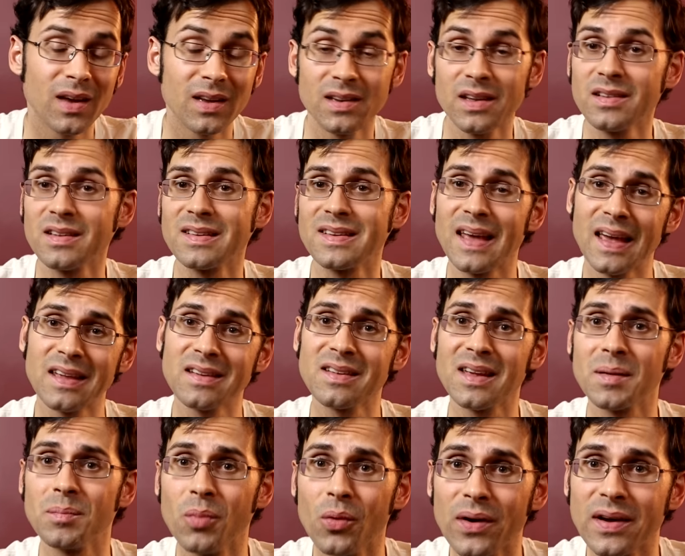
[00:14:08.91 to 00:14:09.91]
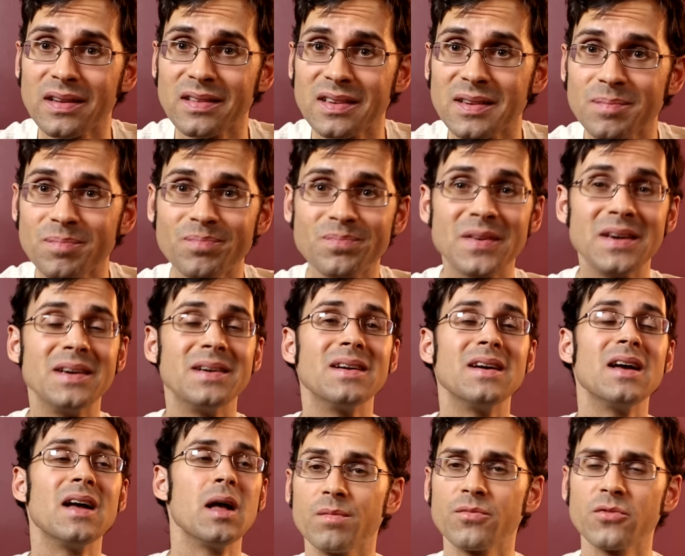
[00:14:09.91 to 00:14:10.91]
doesn't taste like poison.
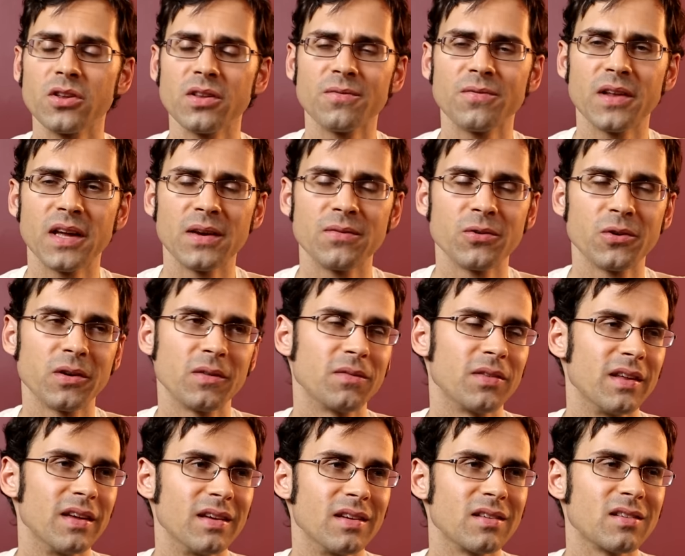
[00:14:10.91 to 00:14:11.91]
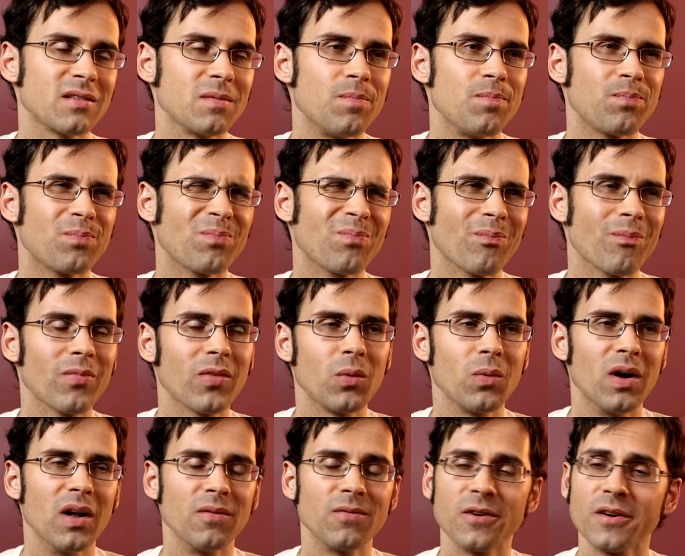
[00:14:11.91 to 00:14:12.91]
So the flavor of this,
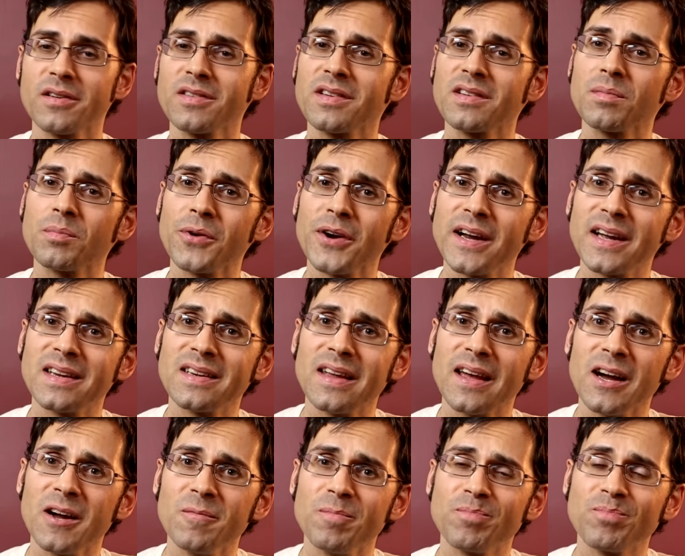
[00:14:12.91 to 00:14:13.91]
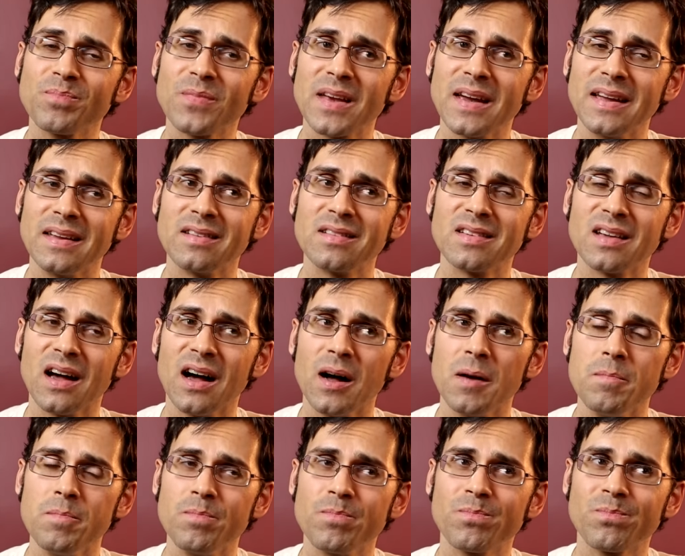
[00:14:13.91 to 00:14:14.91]
well, first let's break it down. It's,
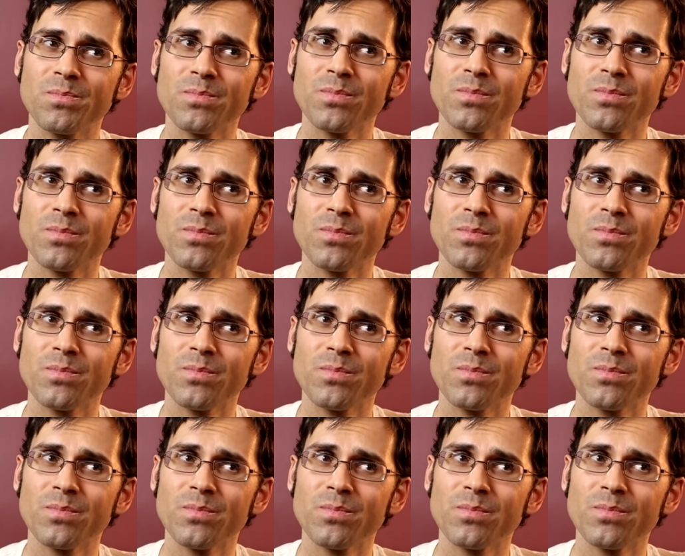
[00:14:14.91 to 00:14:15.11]
not